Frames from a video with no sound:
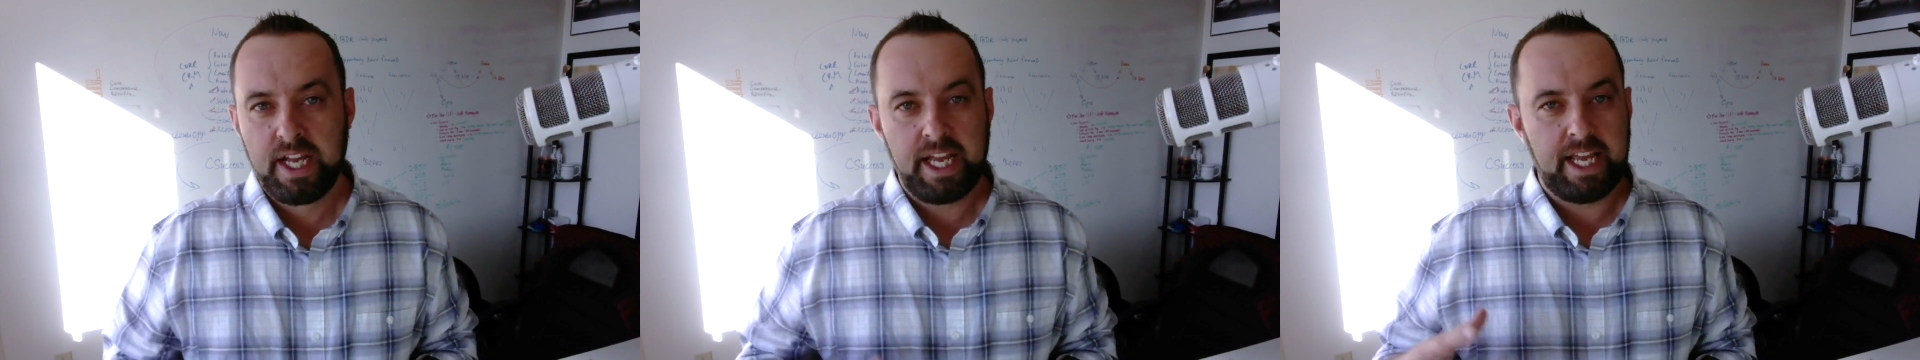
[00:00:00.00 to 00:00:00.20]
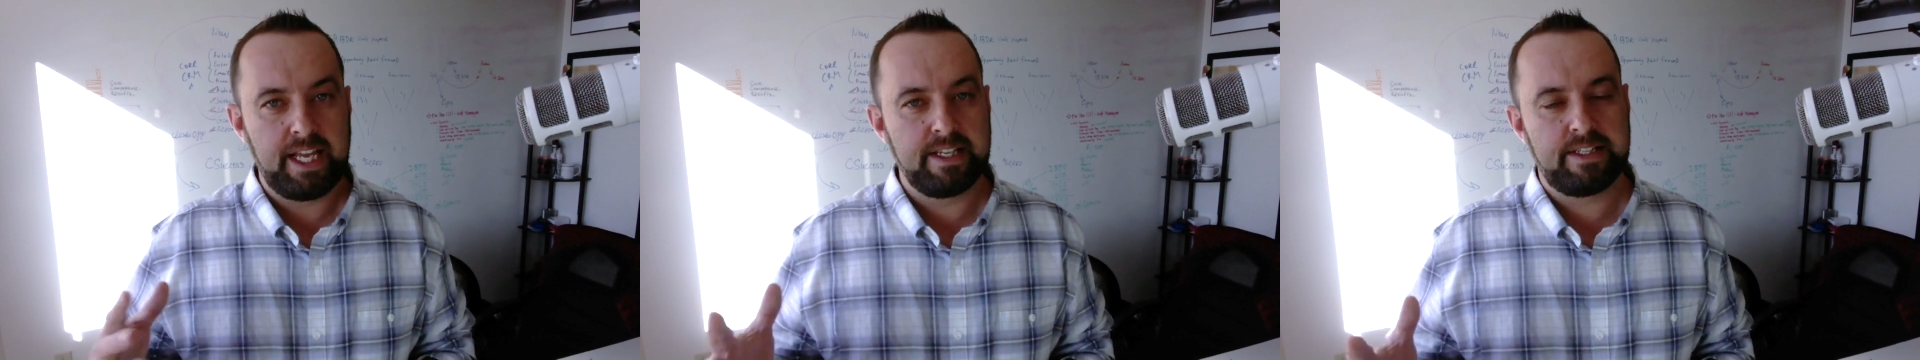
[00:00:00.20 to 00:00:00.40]

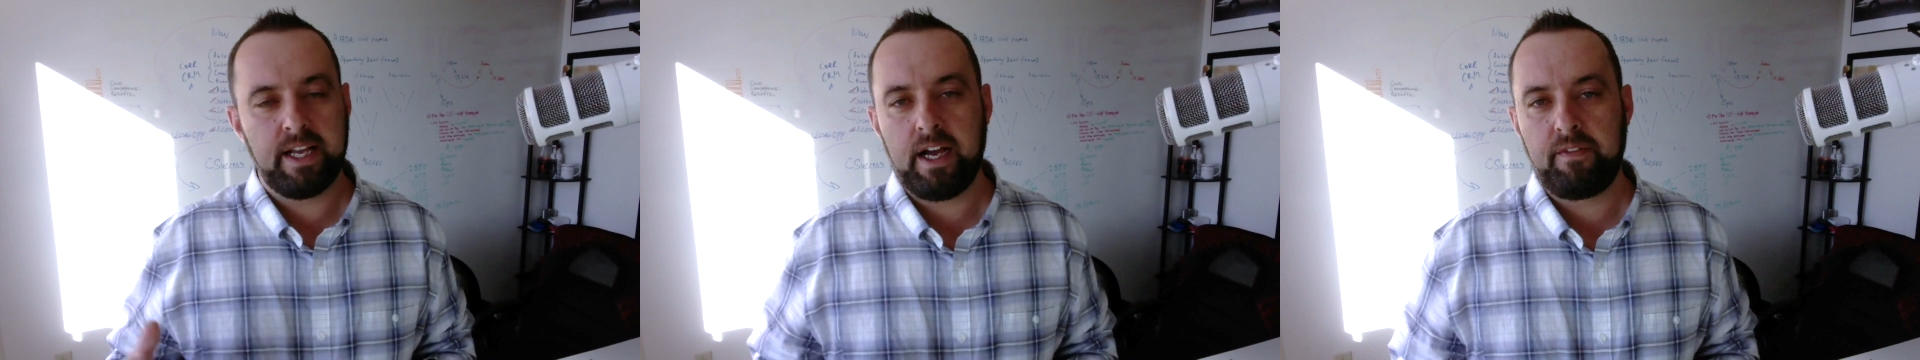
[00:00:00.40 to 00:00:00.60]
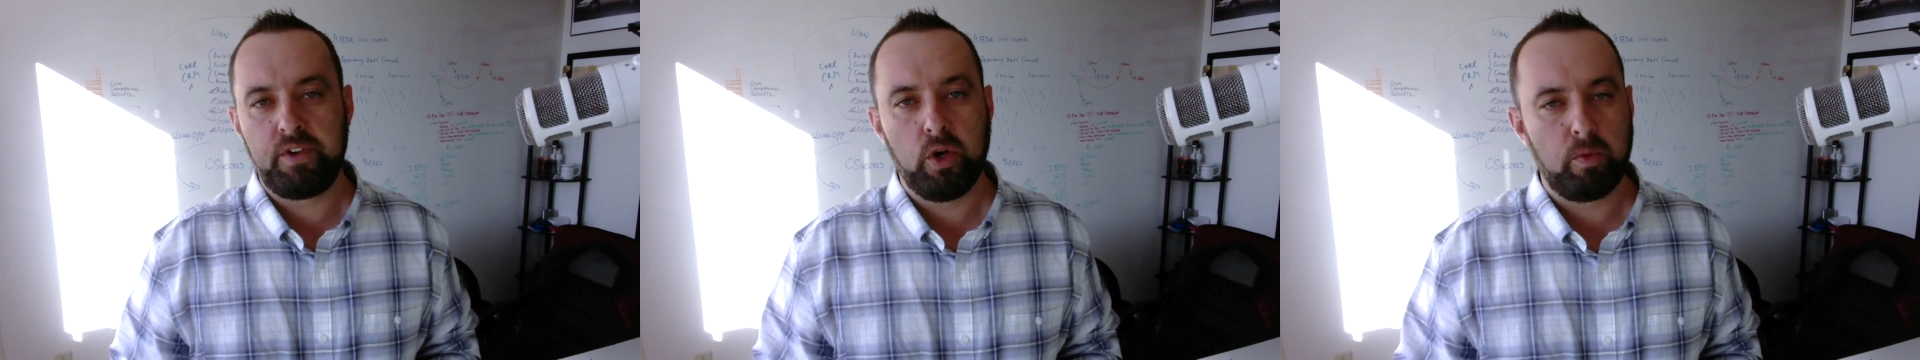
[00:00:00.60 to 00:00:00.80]
He's uh,
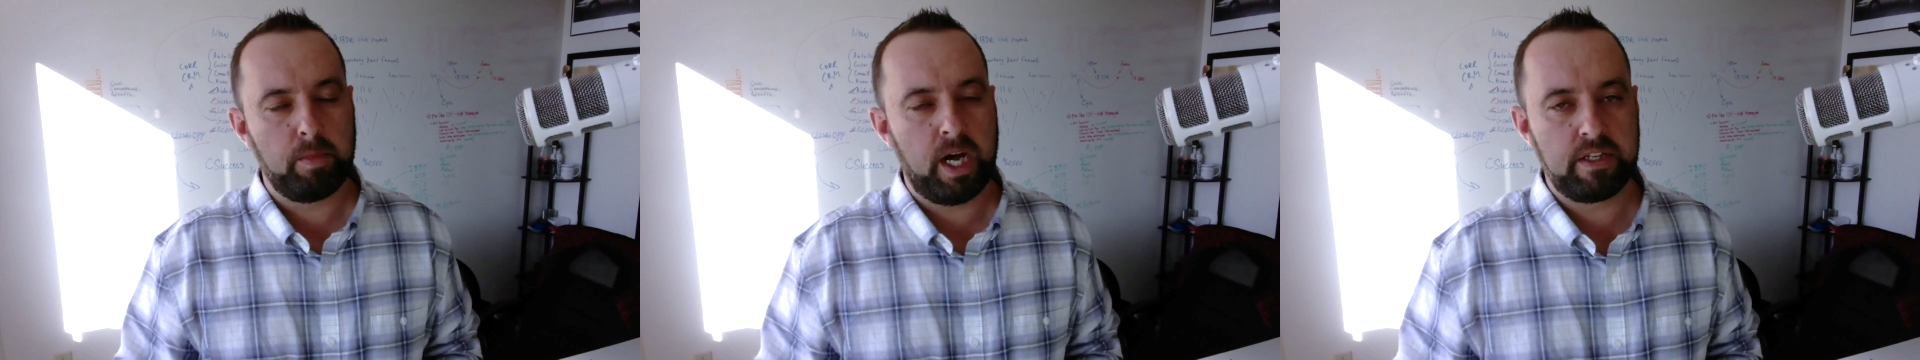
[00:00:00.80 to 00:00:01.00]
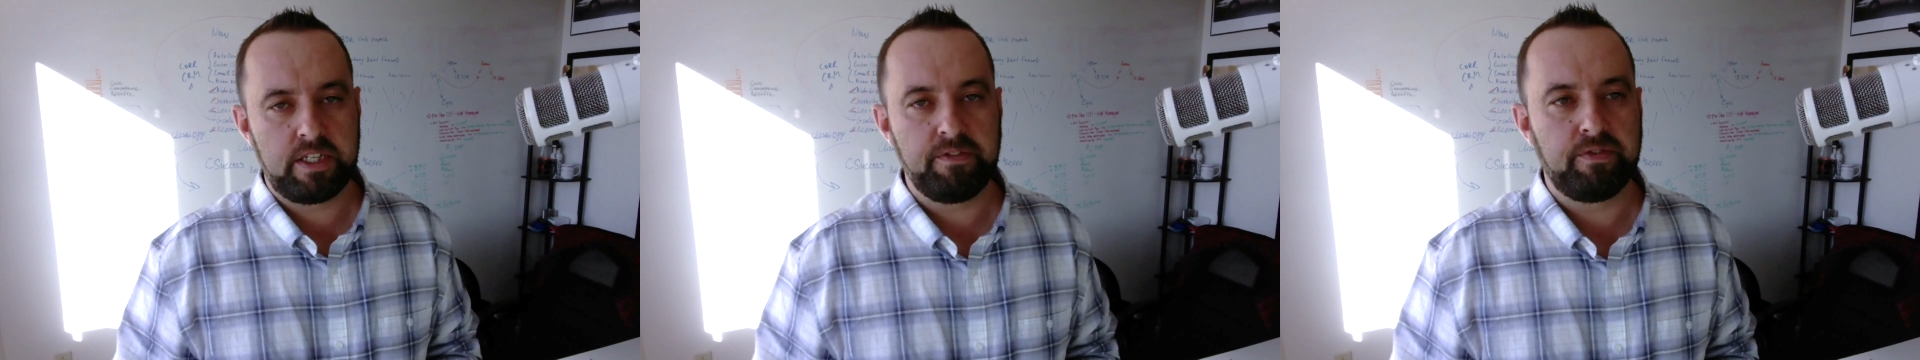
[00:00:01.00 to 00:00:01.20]
I've known
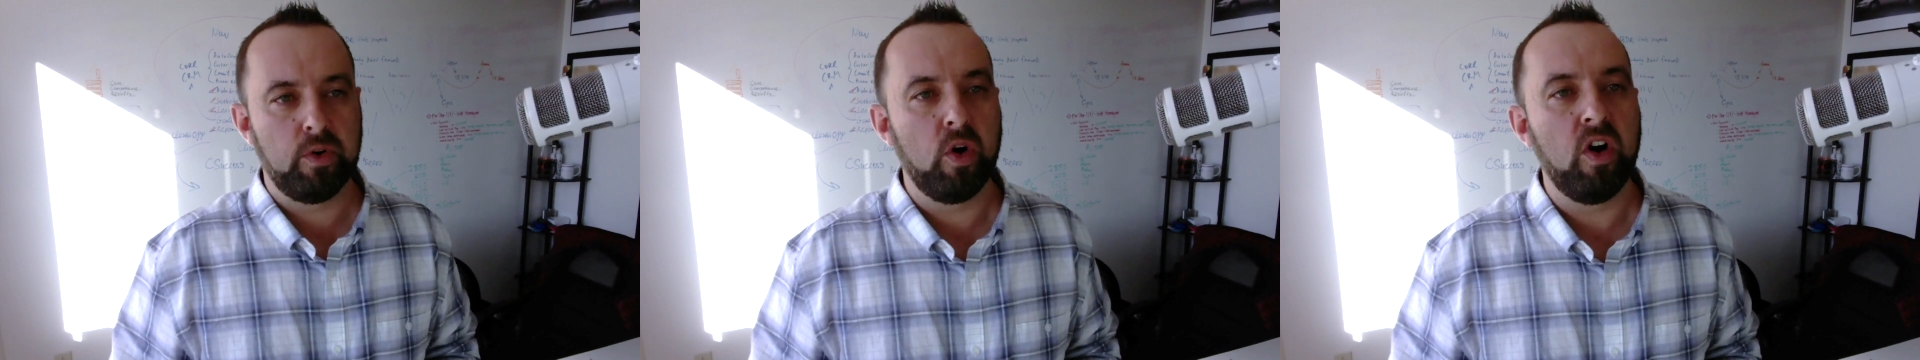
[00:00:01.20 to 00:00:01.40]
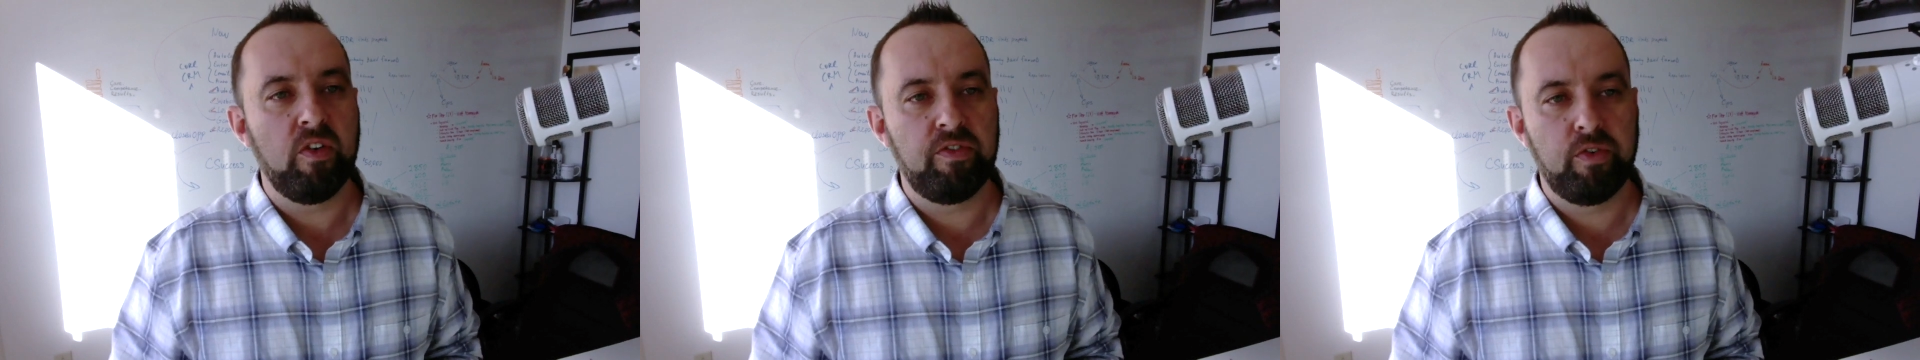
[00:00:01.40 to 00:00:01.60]
Monty
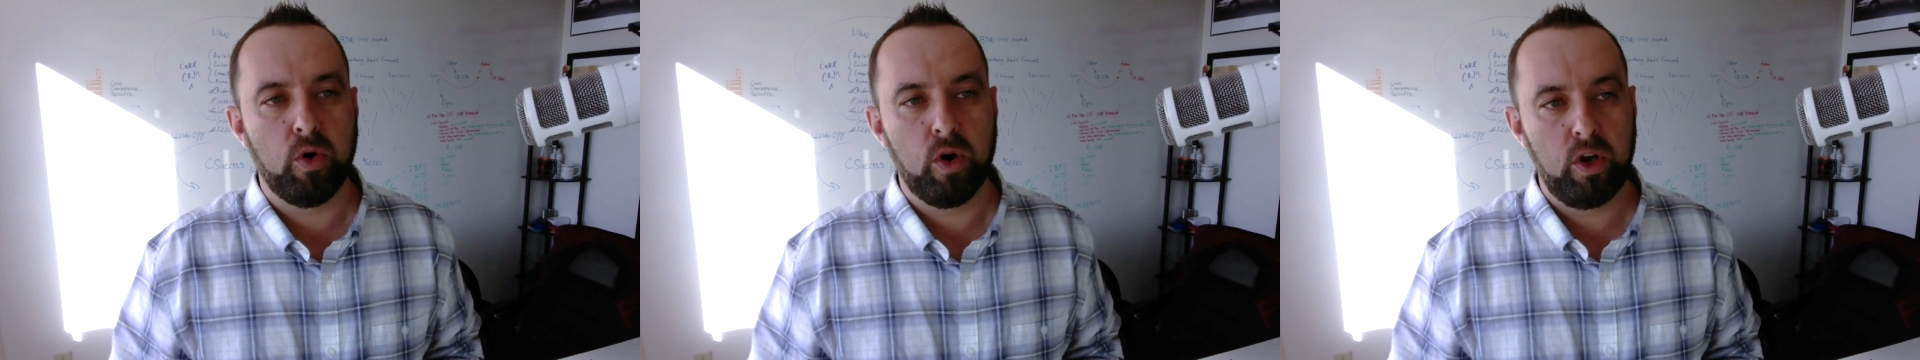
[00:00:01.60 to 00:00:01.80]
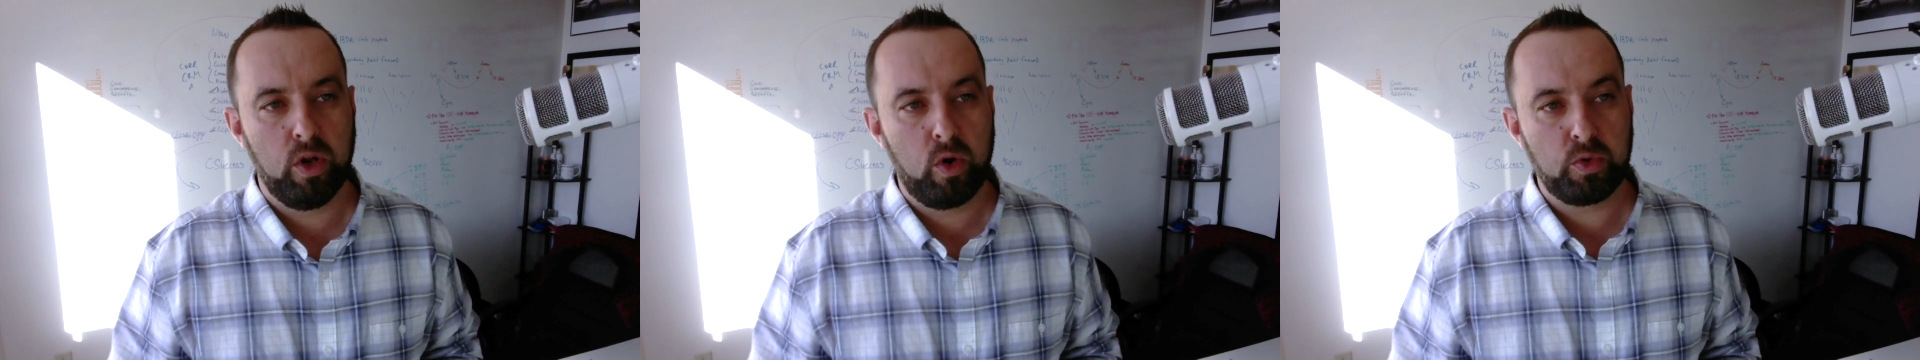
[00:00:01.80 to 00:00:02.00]
for
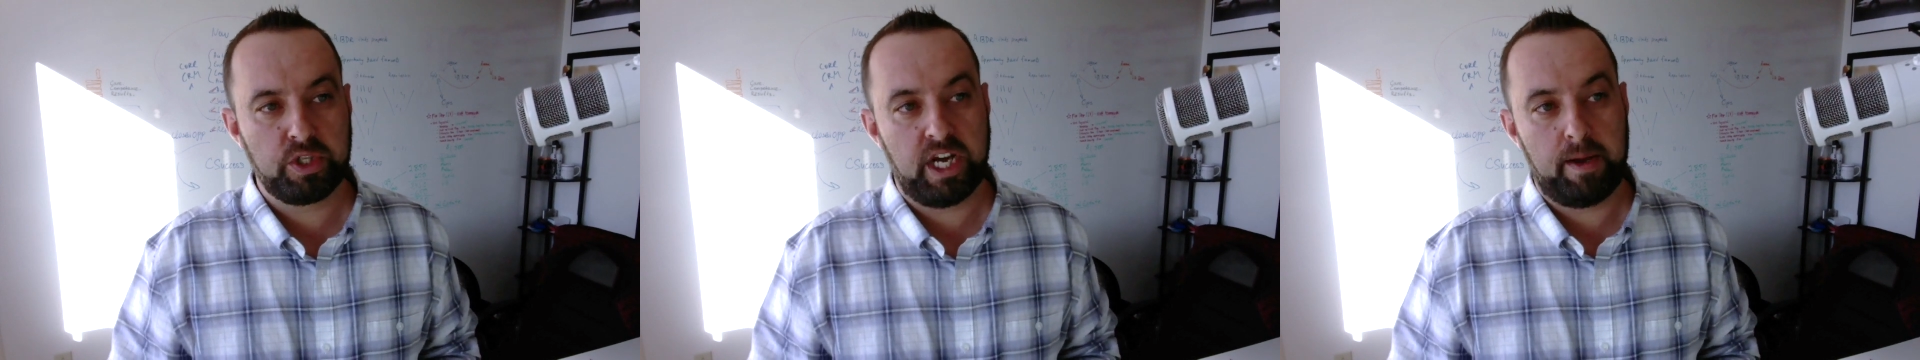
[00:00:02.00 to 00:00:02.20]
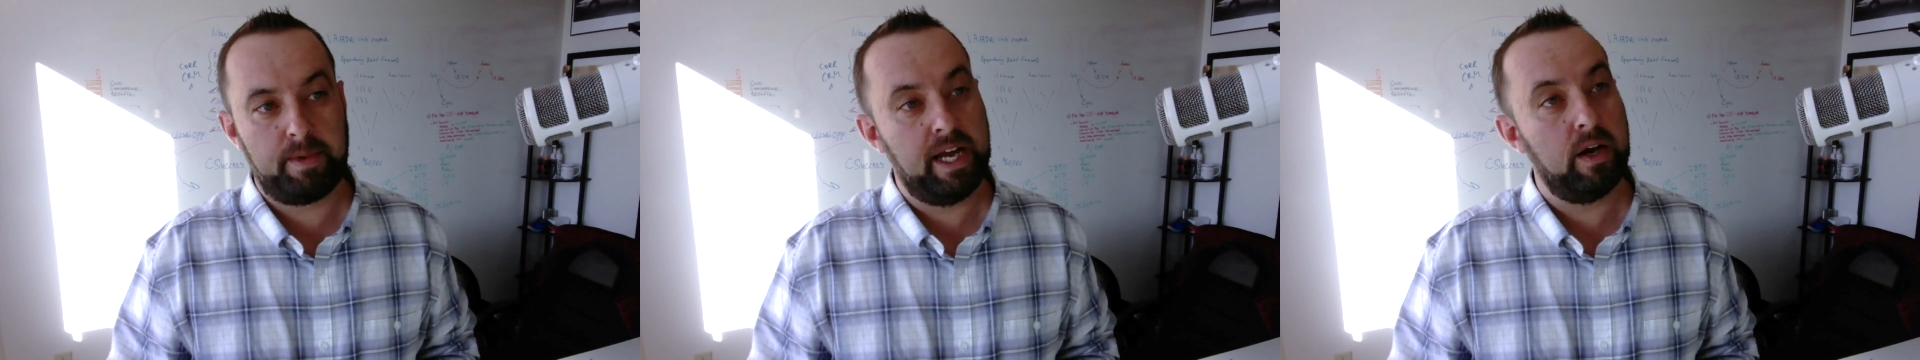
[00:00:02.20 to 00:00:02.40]
for a long
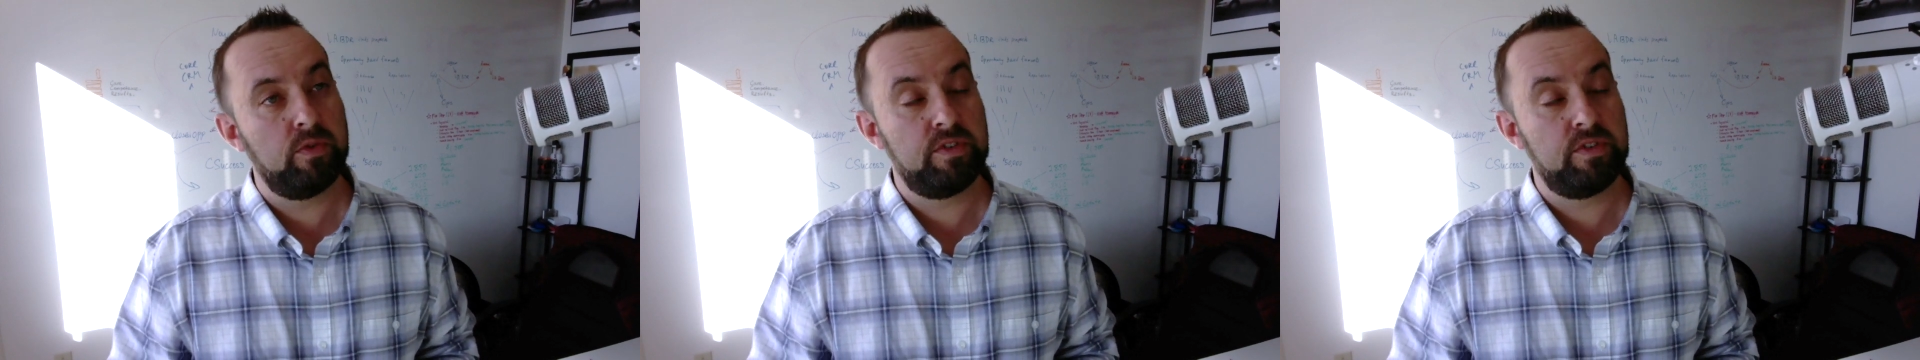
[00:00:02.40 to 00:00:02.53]
time now,